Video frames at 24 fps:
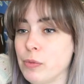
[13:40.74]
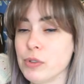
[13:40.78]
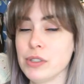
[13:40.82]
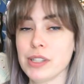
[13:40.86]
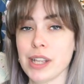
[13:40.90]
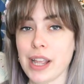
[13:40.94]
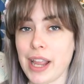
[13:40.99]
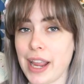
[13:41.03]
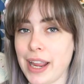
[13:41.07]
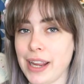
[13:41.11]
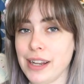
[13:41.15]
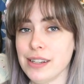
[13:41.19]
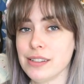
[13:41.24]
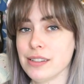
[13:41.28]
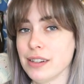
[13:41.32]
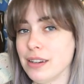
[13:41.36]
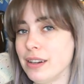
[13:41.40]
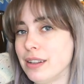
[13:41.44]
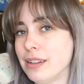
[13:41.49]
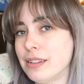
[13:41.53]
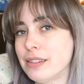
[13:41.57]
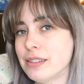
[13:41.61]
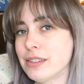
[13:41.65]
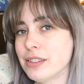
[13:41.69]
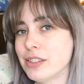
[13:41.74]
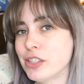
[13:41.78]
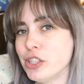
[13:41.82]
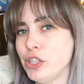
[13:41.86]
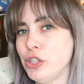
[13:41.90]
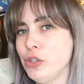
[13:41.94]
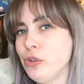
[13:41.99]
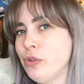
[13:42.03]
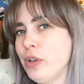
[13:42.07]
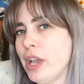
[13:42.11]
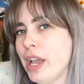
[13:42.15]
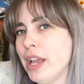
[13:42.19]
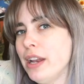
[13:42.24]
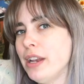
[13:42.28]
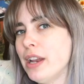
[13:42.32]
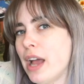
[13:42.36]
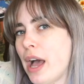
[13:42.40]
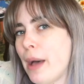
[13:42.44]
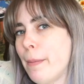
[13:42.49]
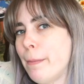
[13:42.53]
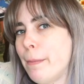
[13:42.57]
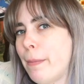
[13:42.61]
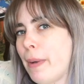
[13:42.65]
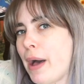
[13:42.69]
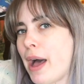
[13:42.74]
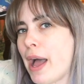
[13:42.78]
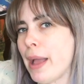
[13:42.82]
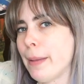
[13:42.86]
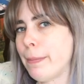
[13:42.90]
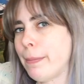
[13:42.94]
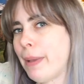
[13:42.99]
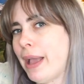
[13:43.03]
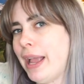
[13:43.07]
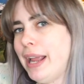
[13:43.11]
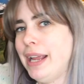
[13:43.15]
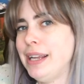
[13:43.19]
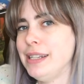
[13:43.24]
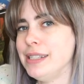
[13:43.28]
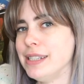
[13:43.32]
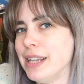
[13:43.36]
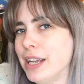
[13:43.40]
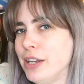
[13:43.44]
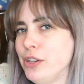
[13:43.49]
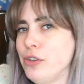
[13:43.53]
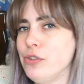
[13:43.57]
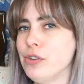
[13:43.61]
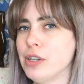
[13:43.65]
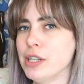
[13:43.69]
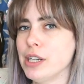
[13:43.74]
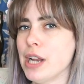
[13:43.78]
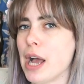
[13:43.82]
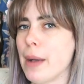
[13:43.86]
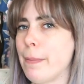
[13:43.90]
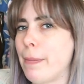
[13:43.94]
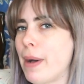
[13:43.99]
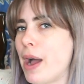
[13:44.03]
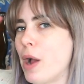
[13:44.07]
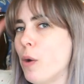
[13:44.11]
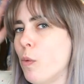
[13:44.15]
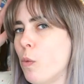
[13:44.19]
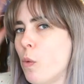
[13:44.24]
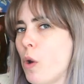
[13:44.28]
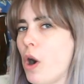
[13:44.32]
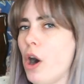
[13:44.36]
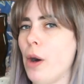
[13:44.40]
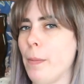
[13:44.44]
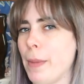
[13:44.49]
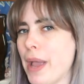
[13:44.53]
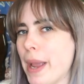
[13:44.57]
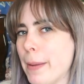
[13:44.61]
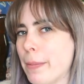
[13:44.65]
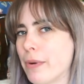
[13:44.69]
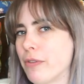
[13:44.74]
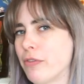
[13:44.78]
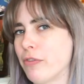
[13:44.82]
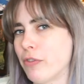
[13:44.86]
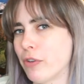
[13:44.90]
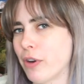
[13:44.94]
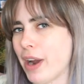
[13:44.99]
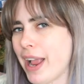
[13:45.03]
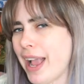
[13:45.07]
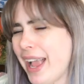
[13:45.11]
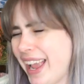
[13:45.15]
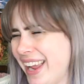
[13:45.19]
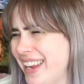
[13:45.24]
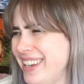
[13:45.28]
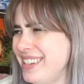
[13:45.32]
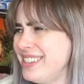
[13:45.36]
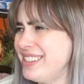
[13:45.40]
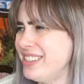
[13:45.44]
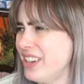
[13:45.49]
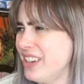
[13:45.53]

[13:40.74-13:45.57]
It was eight dollars. You cannot buy paint and you cannot buy wallpaper for eight